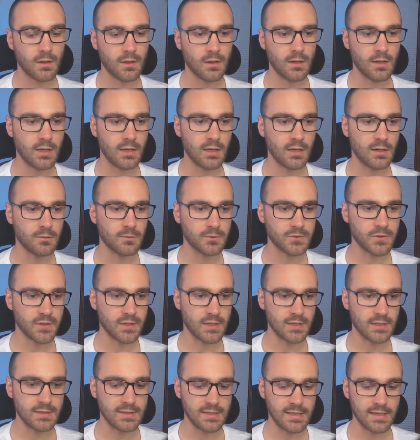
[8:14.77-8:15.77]
and we'll
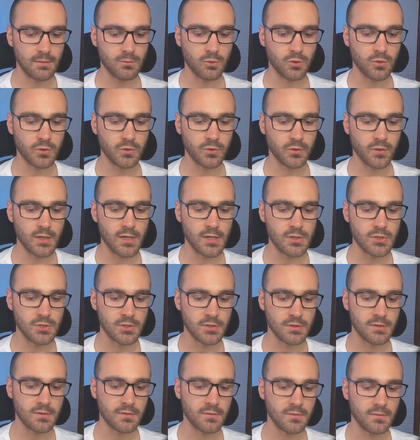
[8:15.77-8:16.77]
say table
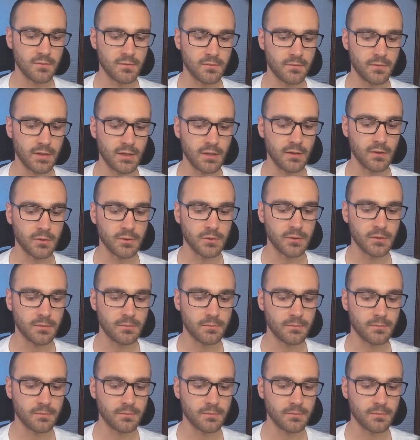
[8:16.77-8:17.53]
creation failed.